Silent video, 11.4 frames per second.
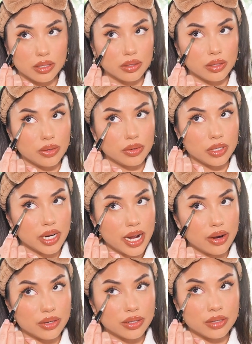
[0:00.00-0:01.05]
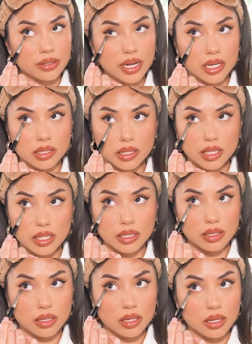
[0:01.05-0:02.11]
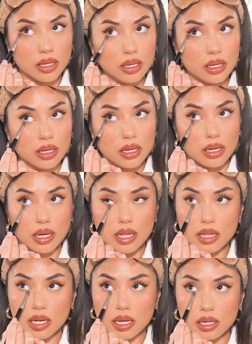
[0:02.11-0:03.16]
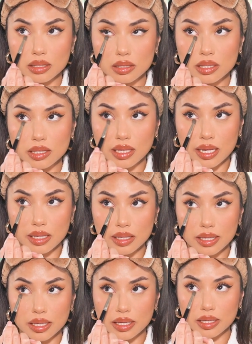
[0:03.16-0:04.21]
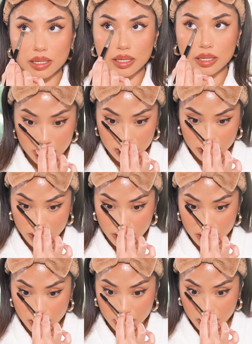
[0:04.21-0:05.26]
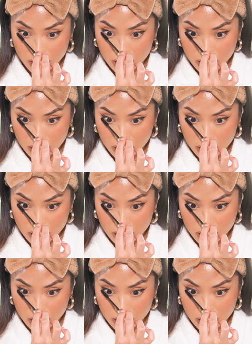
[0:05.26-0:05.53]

on the lower outer lash lid, and then slightly in. Mascara,